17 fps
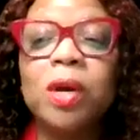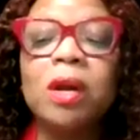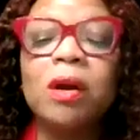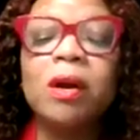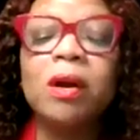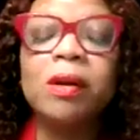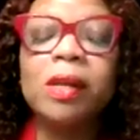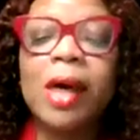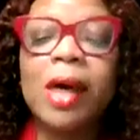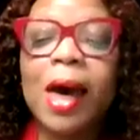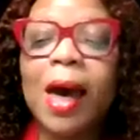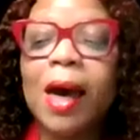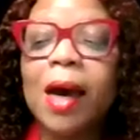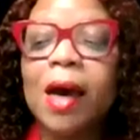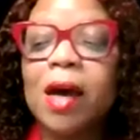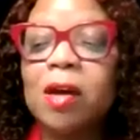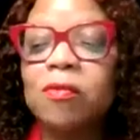We are
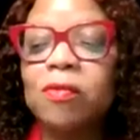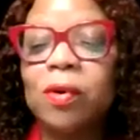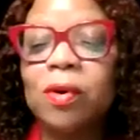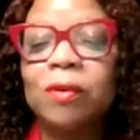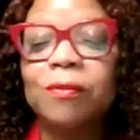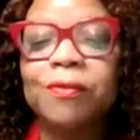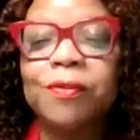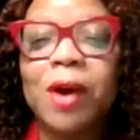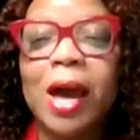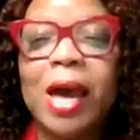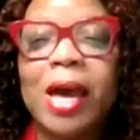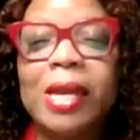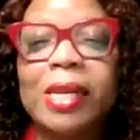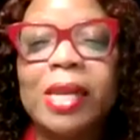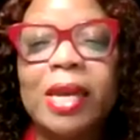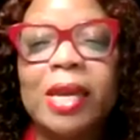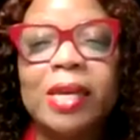live on
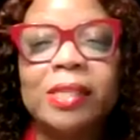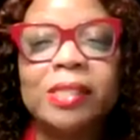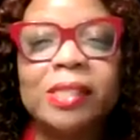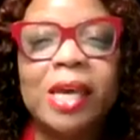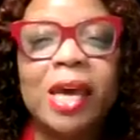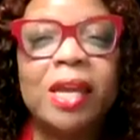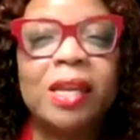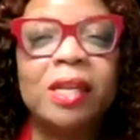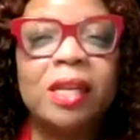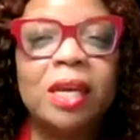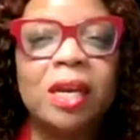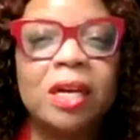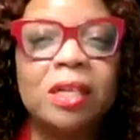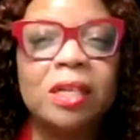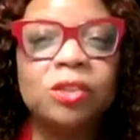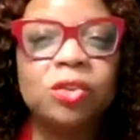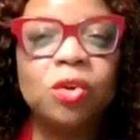Friday and Saturday,
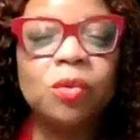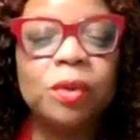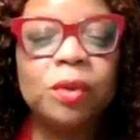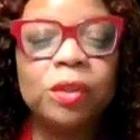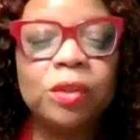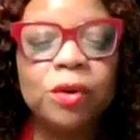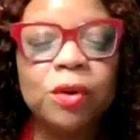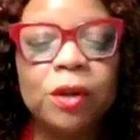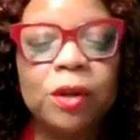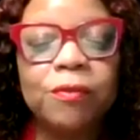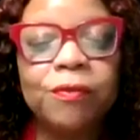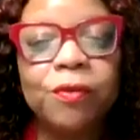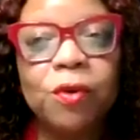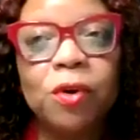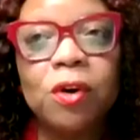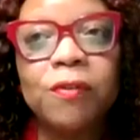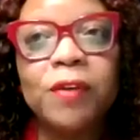October 3rd and
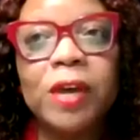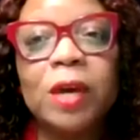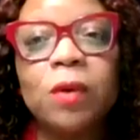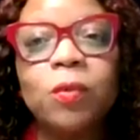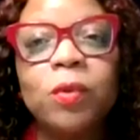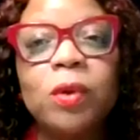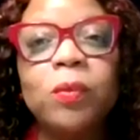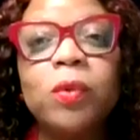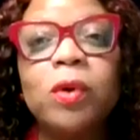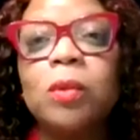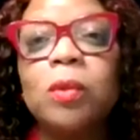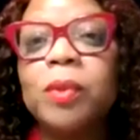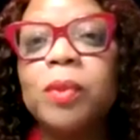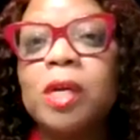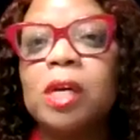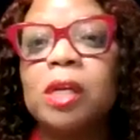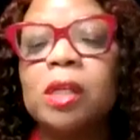4th, and we
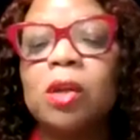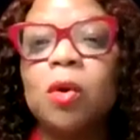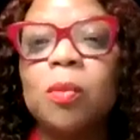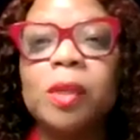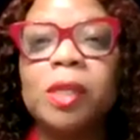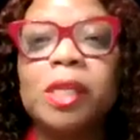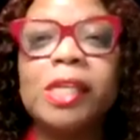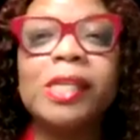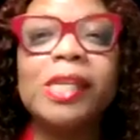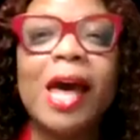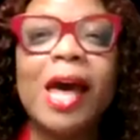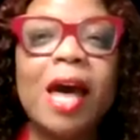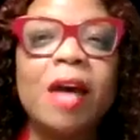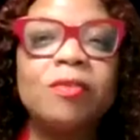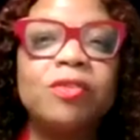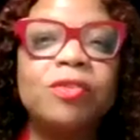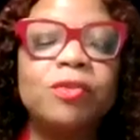will be globally
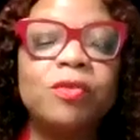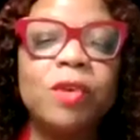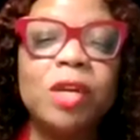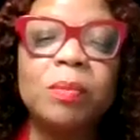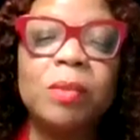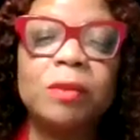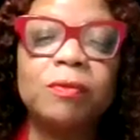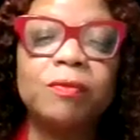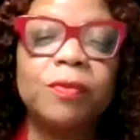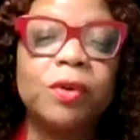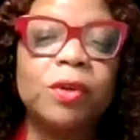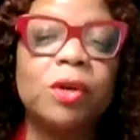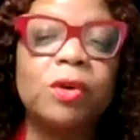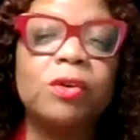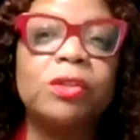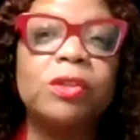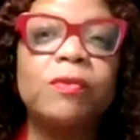live streaming for
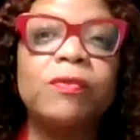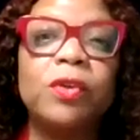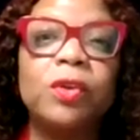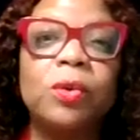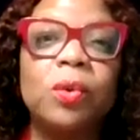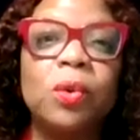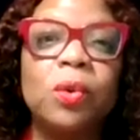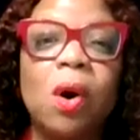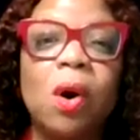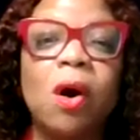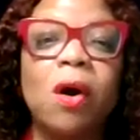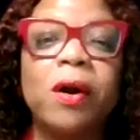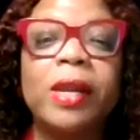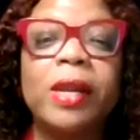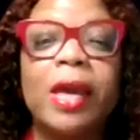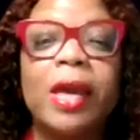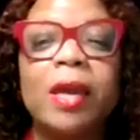those of you who
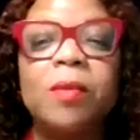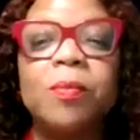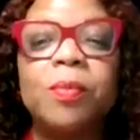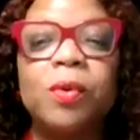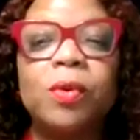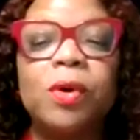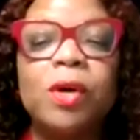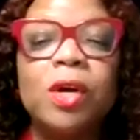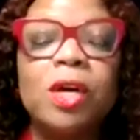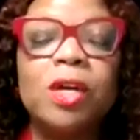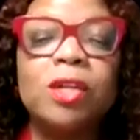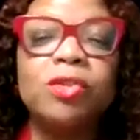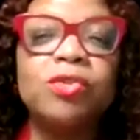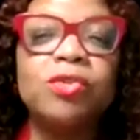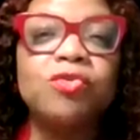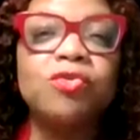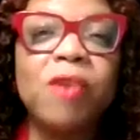aren't able
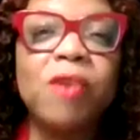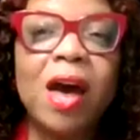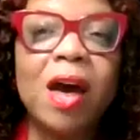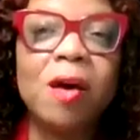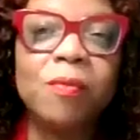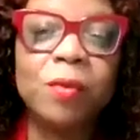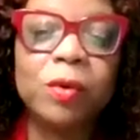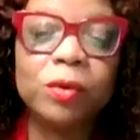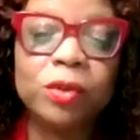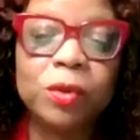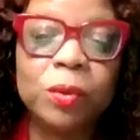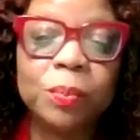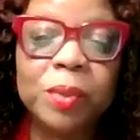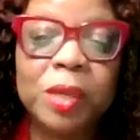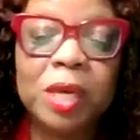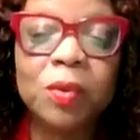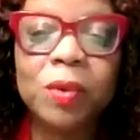to travel to
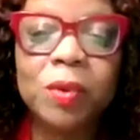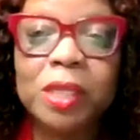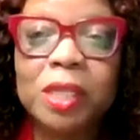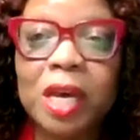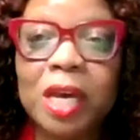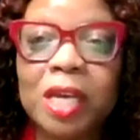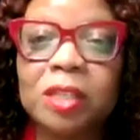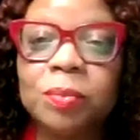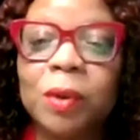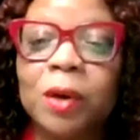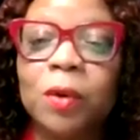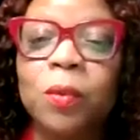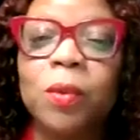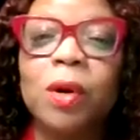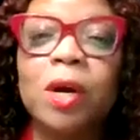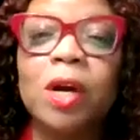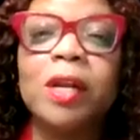be with us.
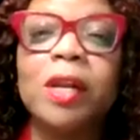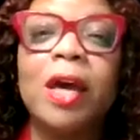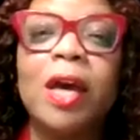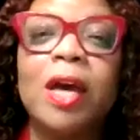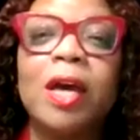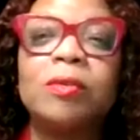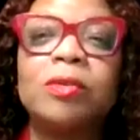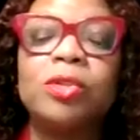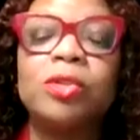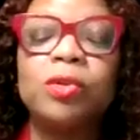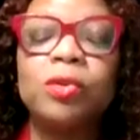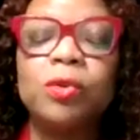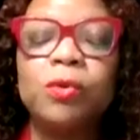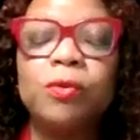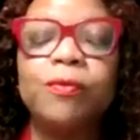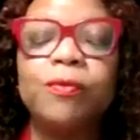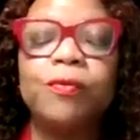But we're going to have
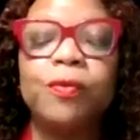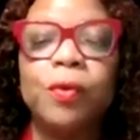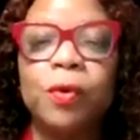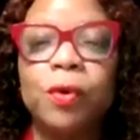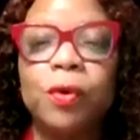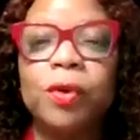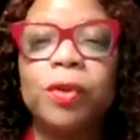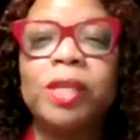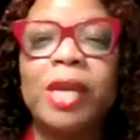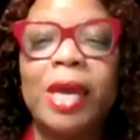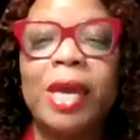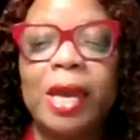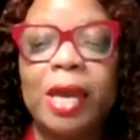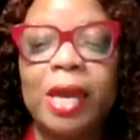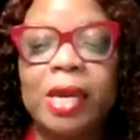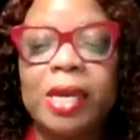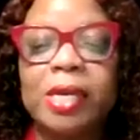2 full
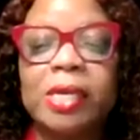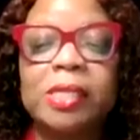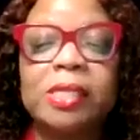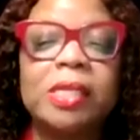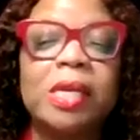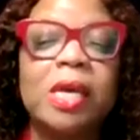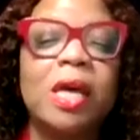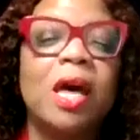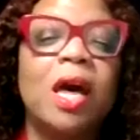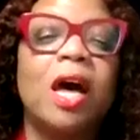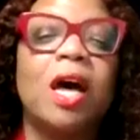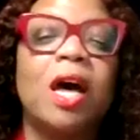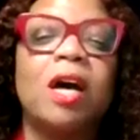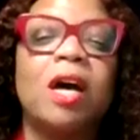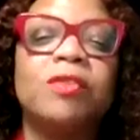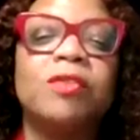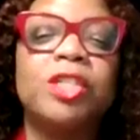days
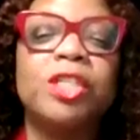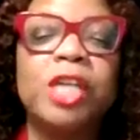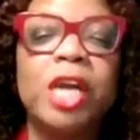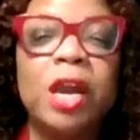of